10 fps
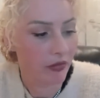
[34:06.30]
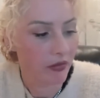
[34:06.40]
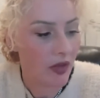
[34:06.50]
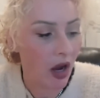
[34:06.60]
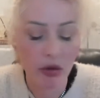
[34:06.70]

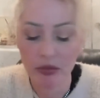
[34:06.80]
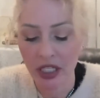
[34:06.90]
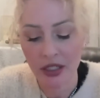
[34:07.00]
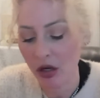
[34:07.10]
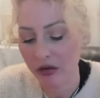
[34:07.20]
No,
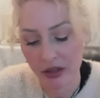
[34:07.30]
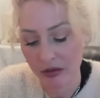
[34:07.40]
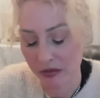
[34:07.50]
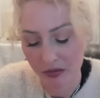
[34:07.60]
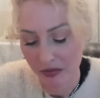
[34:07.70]
it's
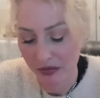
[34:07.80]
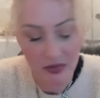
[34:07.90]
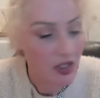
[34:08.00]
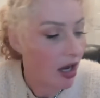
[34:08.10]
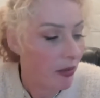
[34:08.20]
over.
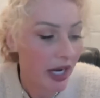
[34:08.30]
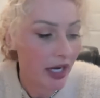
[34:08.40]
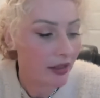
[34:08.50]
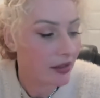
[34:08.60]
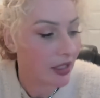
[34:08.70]
Tom, I
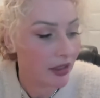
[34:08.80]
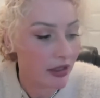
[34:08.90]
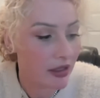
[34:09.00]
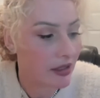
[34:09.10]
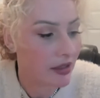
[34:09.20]
hate to tell you
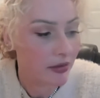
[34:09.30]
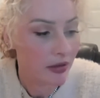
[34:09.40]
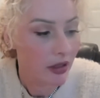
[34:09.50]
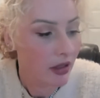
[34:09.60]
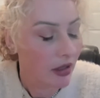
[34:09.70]
this.
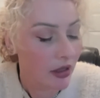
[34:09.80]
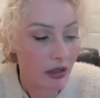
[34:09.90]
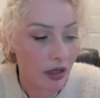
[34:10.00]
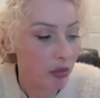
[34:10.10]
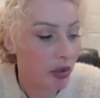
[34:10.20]

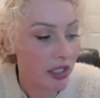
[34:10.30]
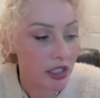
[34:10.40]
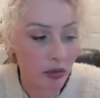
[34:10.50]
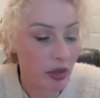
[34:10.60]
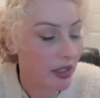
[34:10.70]
God bless
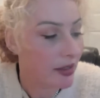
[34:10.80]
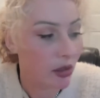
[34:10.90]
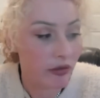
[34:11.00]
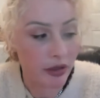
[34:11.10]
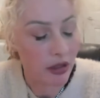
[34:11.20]
you, but it's
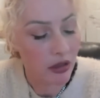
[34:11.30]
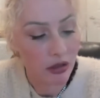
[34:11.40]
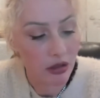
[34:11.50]
over.